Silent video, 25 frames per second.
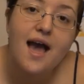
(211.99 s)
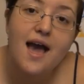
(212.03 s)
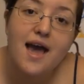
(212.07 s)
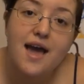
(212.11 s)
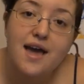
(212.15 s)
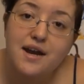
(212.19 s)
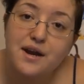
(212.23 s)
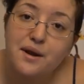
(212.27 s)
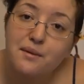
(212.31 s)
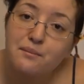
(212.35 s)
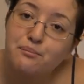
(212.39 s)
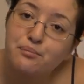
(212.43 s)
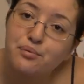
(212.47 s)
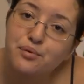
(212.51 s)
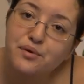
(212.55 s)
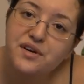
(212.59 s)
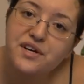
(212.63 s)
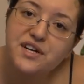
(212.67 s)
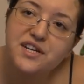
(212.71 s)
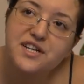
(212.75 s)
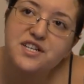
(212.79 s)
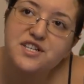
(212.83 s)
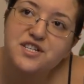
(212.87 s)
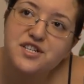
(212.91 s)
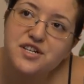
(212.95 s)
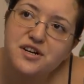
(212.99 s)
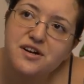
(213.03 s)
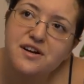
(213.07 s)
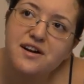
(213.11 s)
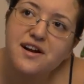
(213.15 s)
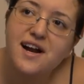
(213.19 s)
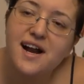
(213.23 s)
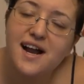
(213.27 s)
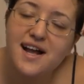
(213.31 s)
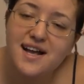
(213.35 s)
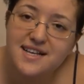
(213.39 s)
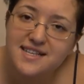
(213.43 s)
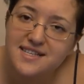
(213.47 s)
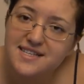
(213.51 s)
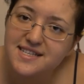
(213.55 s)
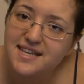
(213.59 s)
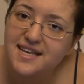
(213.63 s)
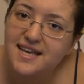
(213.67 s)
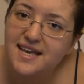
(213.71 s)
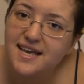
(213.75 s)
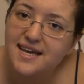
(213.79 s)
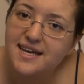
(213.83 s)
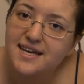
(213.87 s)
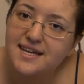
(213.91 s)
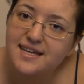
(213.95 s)
And I'm pretty sure as a
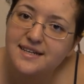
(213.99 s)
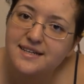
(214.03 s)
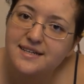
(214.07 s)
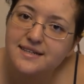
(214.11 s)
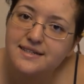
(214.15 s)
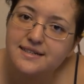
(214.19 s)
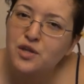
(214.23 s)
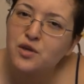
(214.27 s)
kid,